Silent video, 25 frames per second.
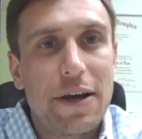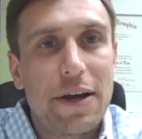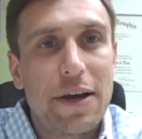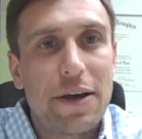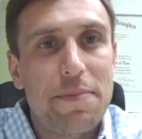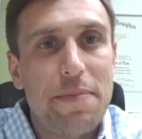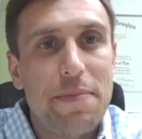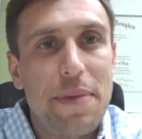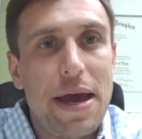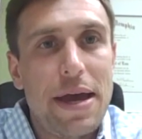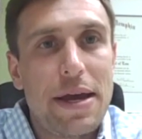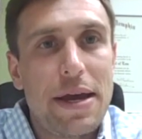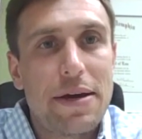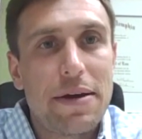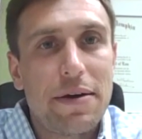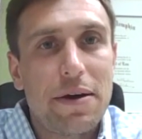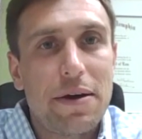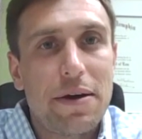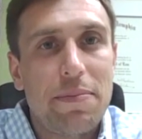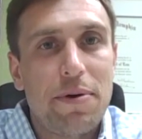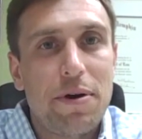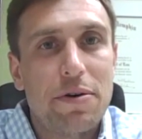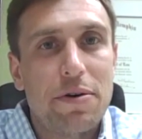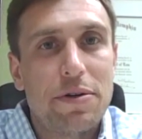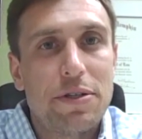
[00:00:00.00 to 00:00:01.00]
could make
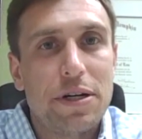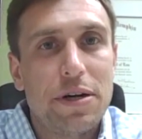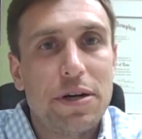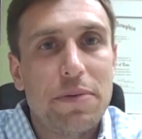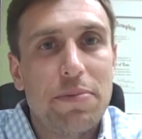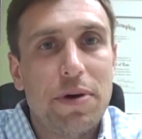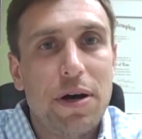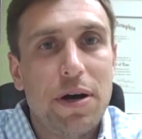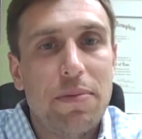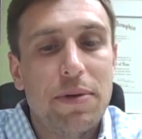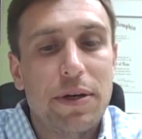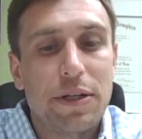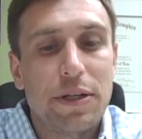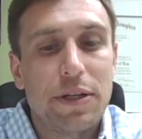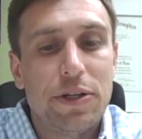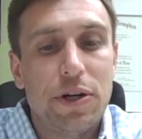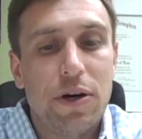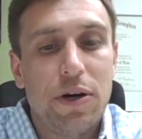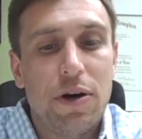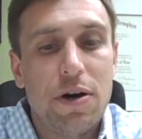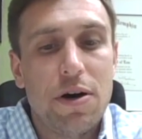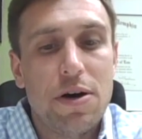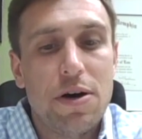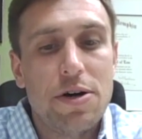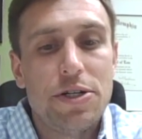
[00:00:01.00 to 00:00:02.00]
a person a public
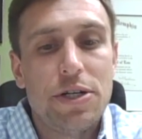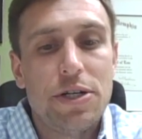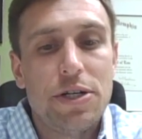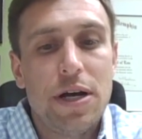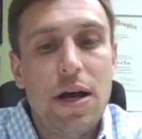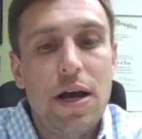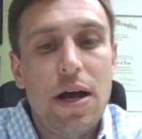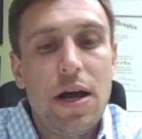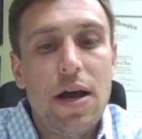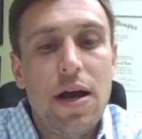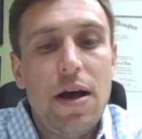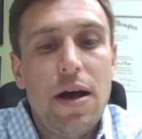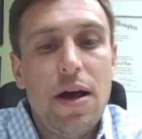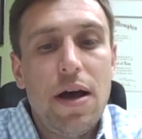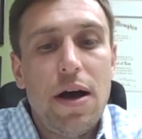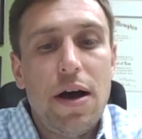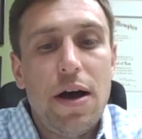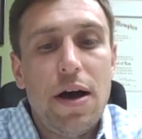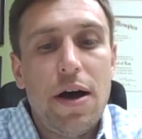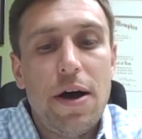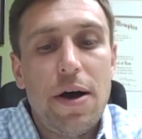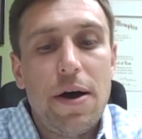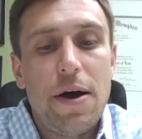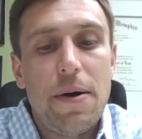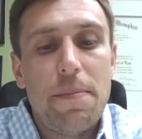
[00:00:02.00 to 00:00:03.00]
charge.
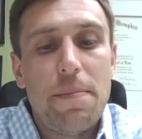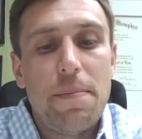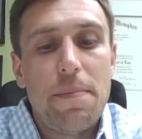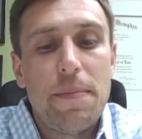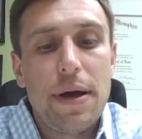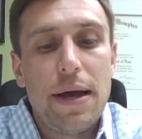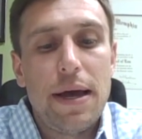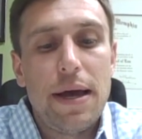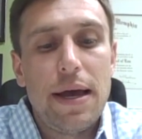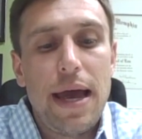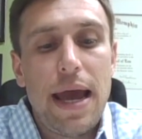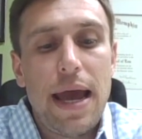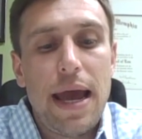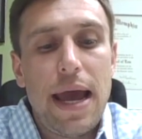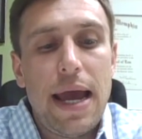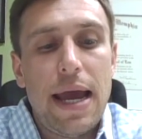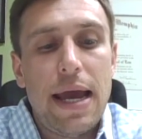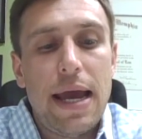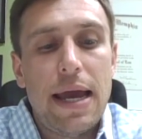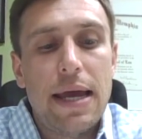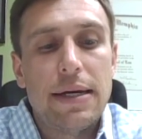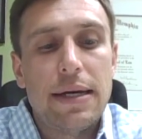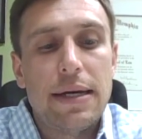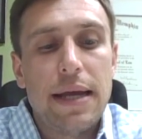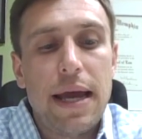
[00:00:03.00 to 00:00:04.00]

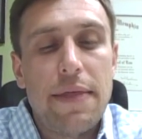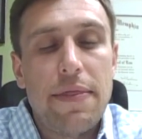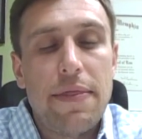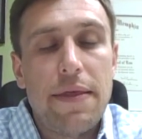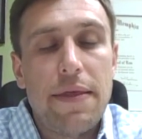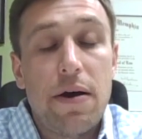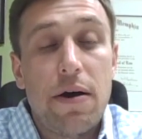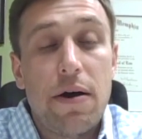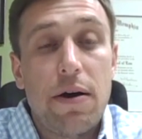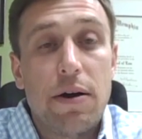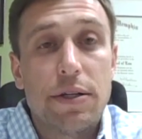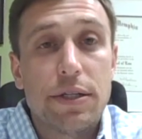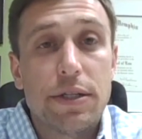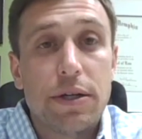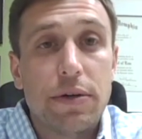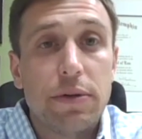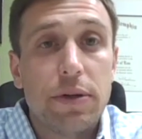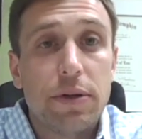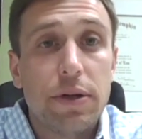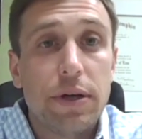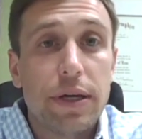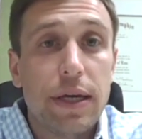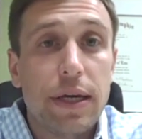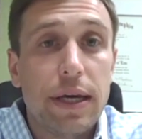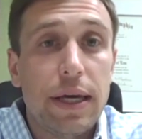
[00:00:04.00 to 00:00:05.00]
And they're also
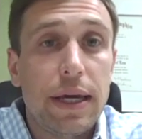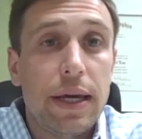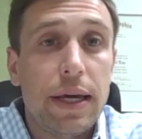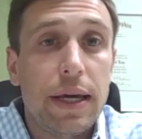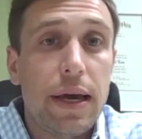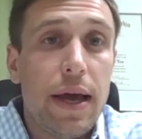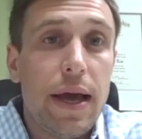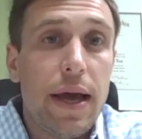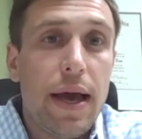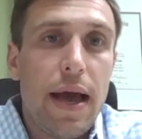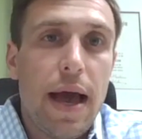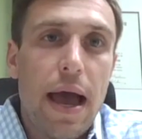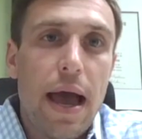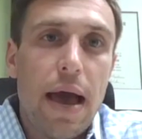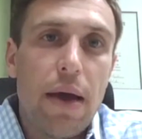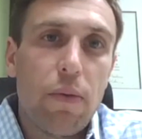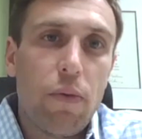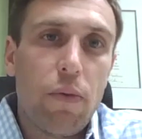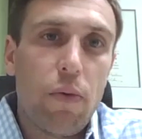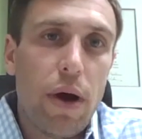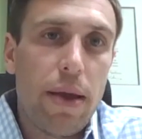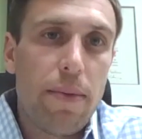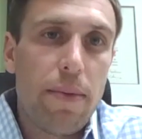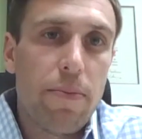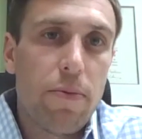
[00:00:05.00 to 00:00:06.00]
looking at
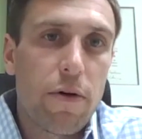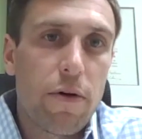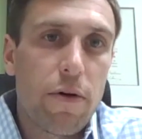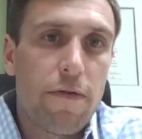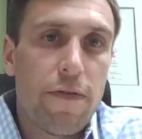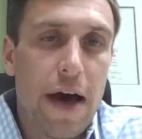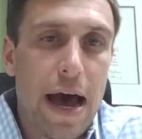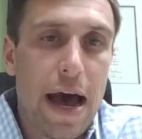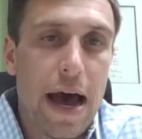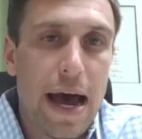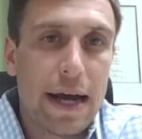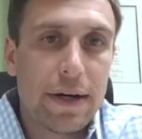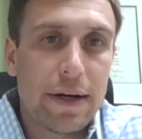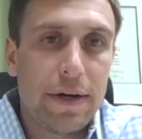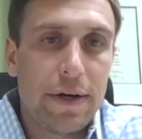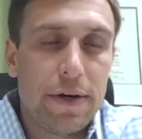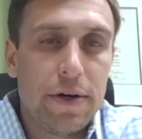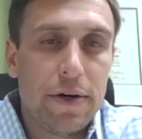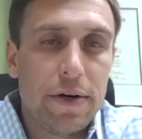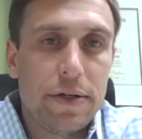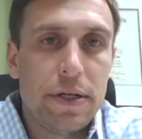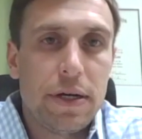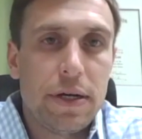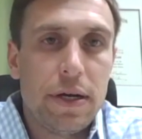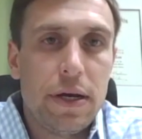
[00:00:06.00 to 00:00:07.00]
way more
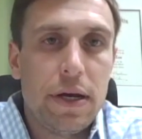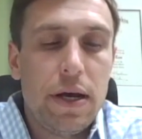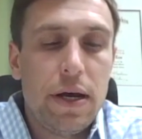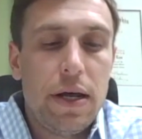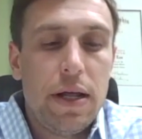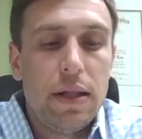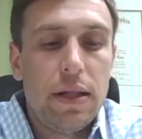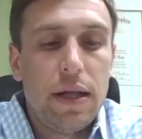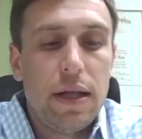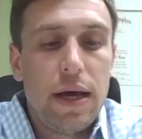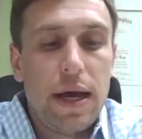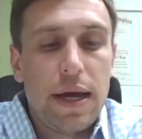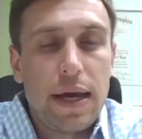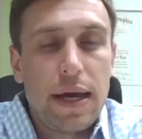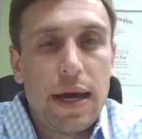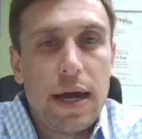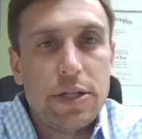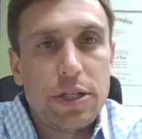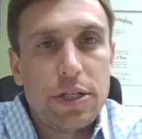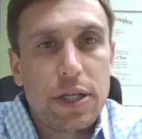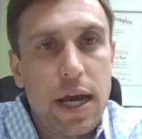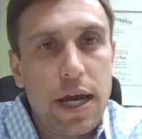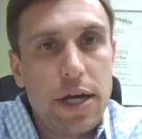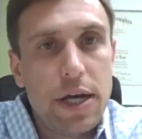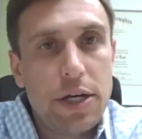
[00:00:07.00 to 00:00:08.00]
factors like
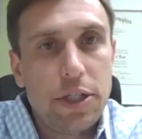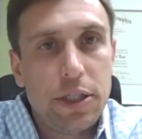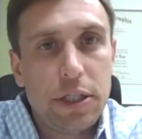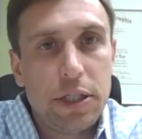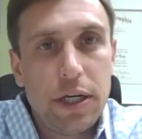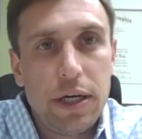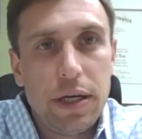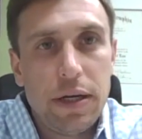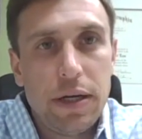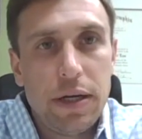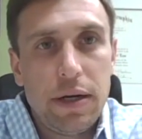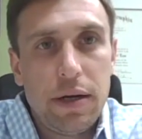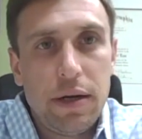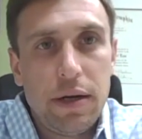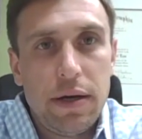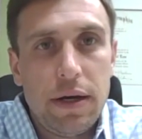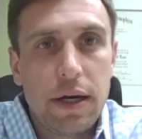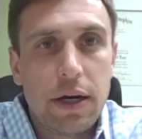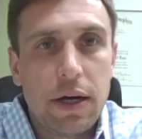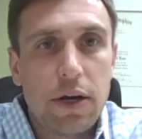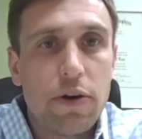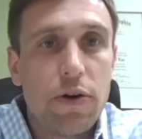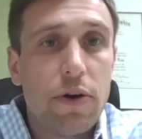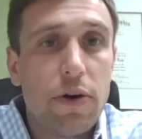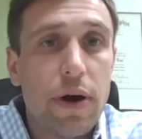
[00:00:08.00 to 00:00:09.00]
education
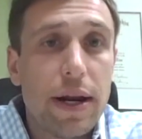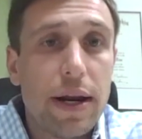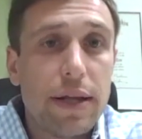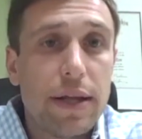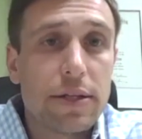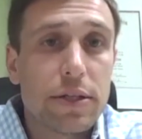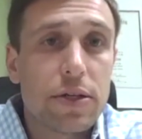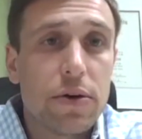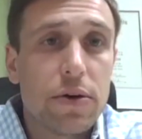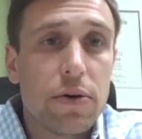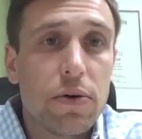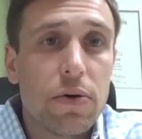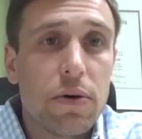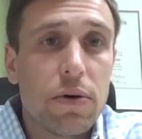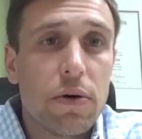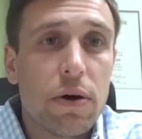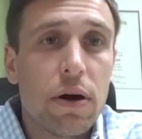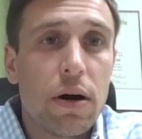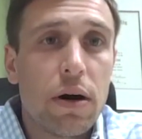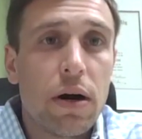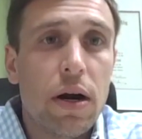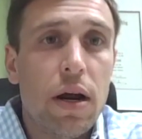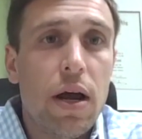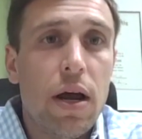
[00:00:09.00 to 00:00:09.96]
and credit score,